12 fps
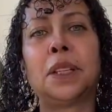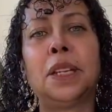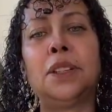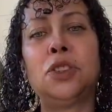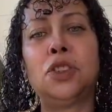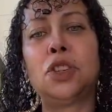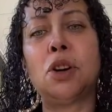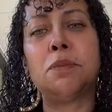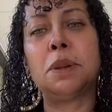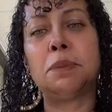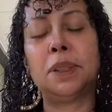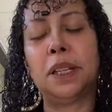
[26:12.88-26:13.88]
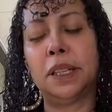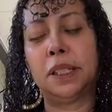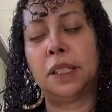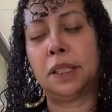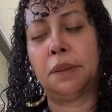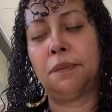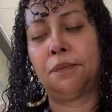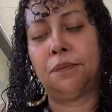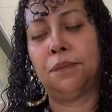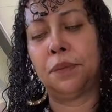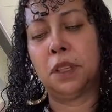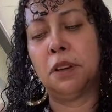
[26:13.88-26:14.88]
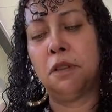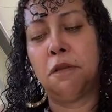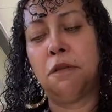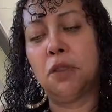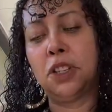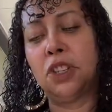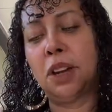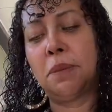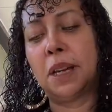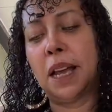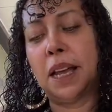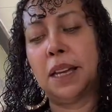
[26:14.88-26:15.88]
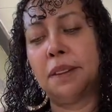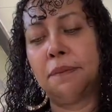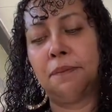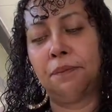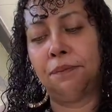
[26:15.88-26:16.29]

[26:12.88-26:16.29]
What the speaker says: Can you show me, please, for Gemini?